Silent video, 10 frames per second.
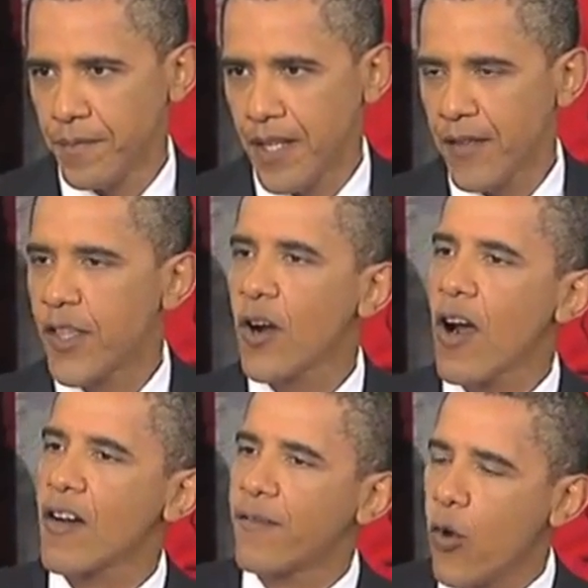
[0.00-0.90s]
If there
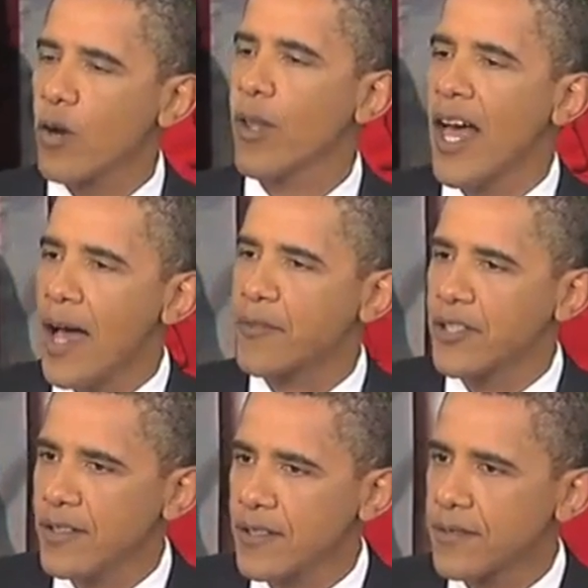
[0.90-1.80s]
are affordable
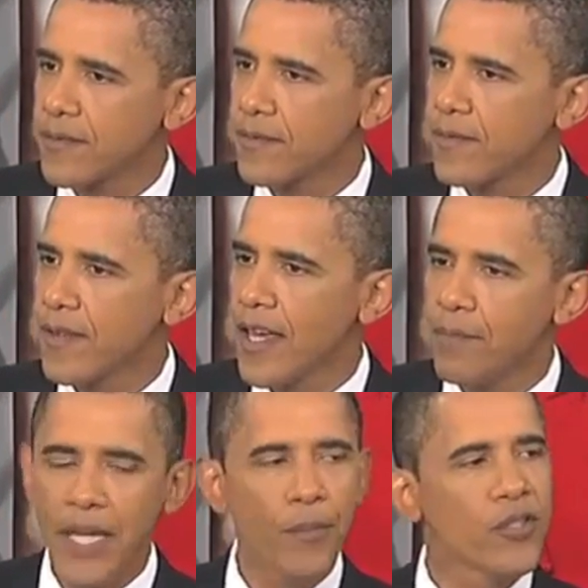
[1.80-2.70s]
options
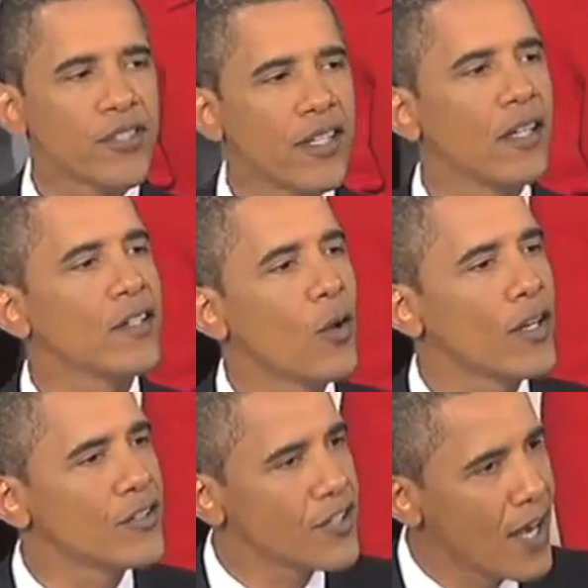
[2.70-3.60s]
and people still don't
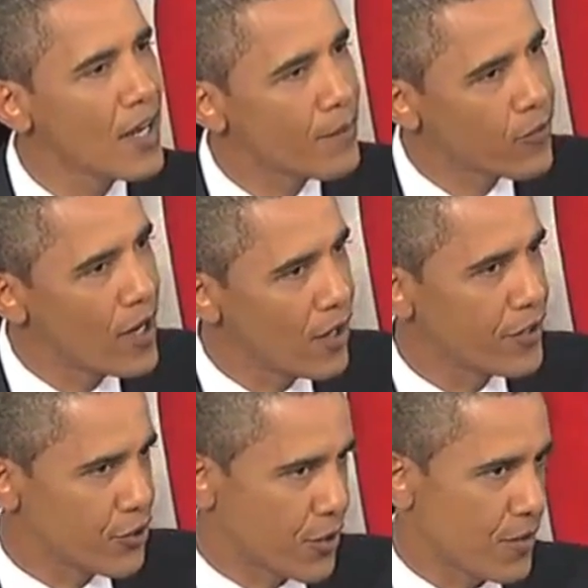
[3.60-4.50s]
sign up for health
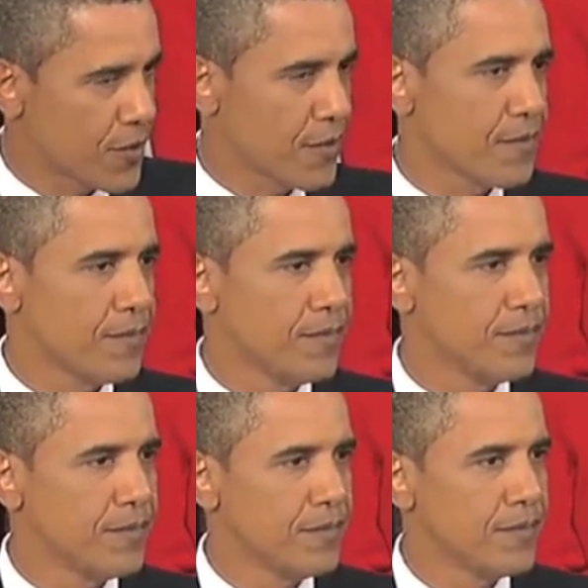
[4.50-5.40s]
insurance,
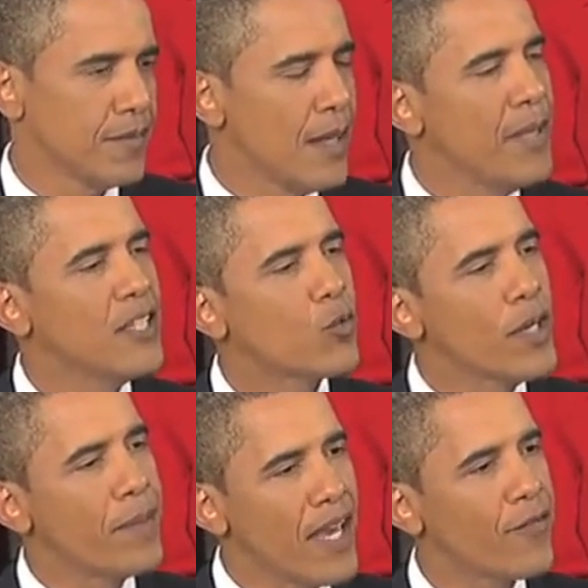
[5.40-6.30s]
it means
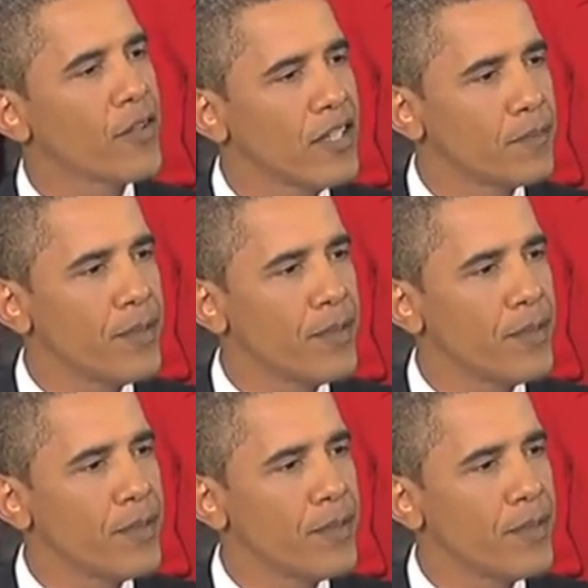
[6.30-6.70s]
we pay for these